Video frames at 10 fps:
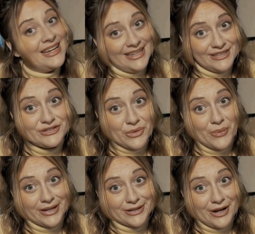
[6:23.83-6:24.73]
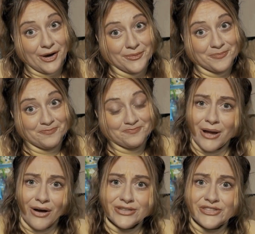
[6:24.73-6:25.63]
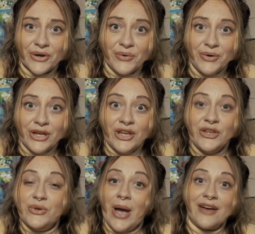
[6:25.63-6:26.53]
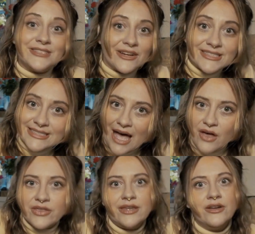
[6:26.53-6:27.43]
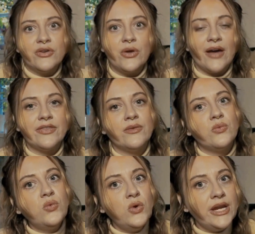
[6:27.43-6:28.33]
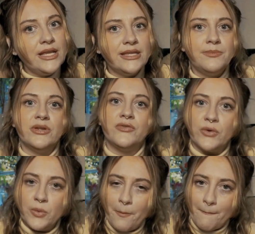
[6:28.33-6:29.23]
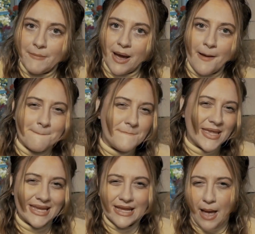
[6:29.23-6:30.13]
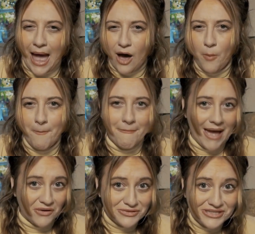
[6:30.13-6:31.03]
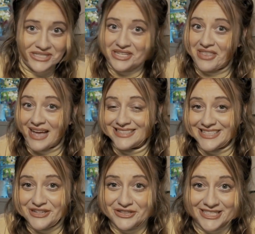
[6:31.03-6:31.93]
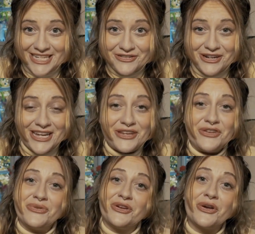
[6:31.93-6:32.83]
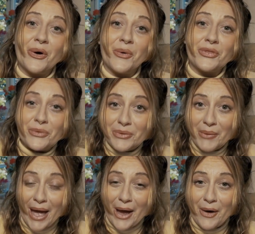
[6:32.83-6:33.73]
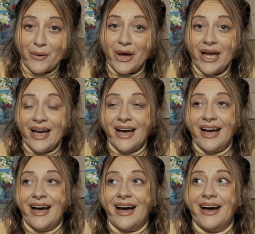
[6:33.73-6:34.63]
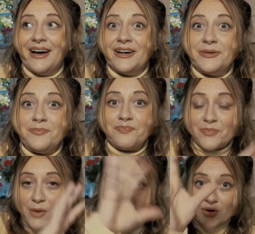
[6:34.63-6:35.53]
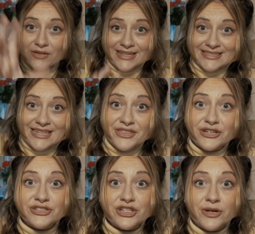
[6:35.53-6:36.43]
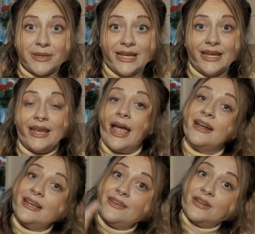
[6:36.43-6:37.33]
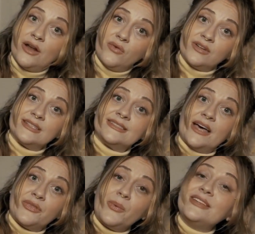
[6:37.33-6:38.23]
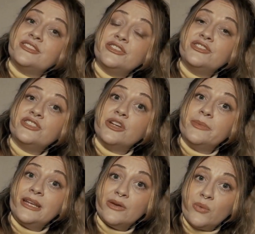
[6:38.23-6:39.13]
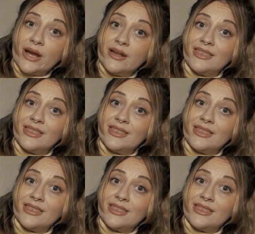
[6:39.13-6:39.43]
is the way to go. But also, you have down south, you have the really beautiful big Alp mountains and that scenery. You can go throughout more of like southern Germany and even over to southwestern Germany where